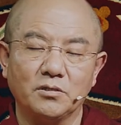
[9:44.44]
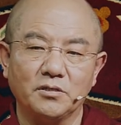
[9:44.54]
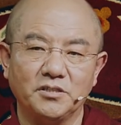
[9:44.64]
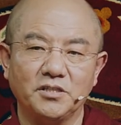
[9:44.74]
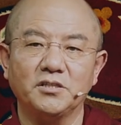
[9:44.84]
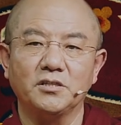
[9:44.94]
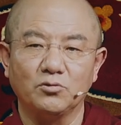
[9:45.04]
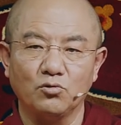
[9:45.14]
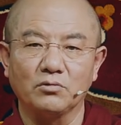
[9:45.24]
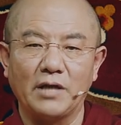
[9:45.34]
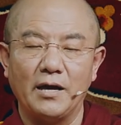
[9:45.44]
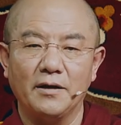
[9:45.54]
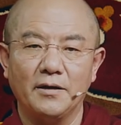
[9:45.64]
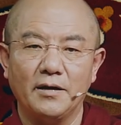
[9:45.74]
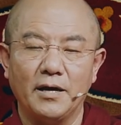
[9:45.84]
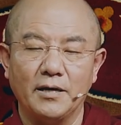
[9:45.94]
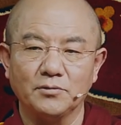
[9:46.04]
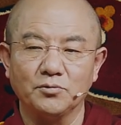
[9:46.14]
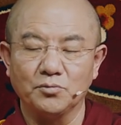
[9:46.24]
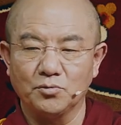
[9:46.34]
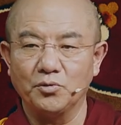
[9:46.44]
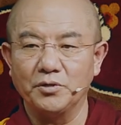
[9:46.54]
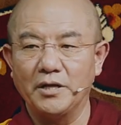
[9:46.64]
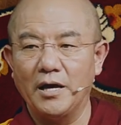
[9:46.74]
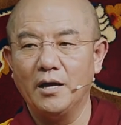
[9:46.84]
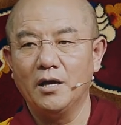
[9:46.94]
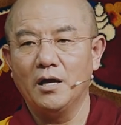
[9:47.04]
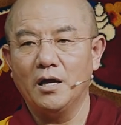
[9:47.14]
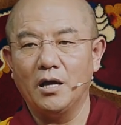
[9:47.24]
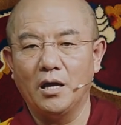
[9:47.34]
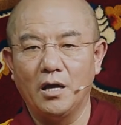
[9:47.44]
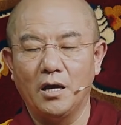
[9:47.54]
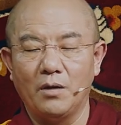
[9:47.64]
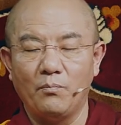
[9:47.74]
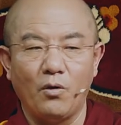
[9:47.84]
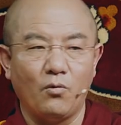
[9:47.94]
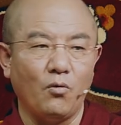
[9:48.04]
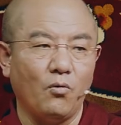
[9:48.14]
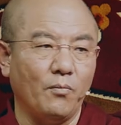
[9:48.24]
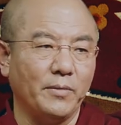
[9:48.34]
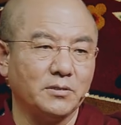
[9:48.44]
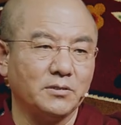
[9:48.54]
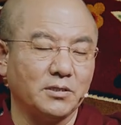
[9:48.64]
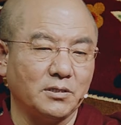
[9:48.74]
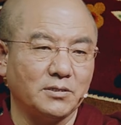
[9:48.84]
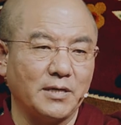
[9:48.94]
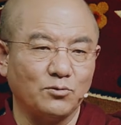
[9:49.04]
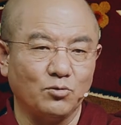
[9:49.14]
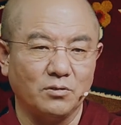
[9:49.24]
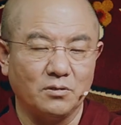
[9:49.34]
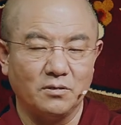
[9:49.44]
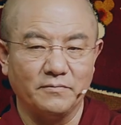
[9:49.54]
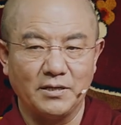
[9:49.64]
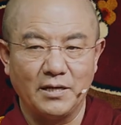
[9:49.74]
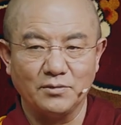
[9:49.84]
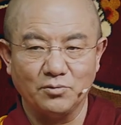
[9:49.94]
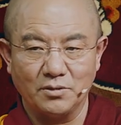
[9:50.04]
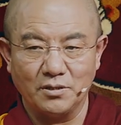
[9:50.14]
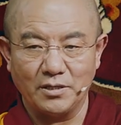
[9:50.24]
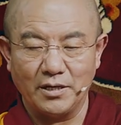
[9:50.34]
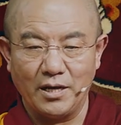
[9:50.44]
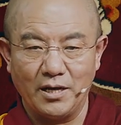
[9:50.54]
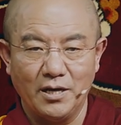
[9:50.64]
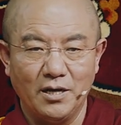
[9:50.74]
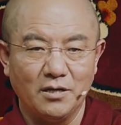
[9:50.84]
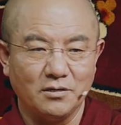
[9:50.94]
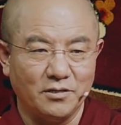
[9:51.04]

But from my perspective, from a Buddhist perspective, I really think this opportunity of studying this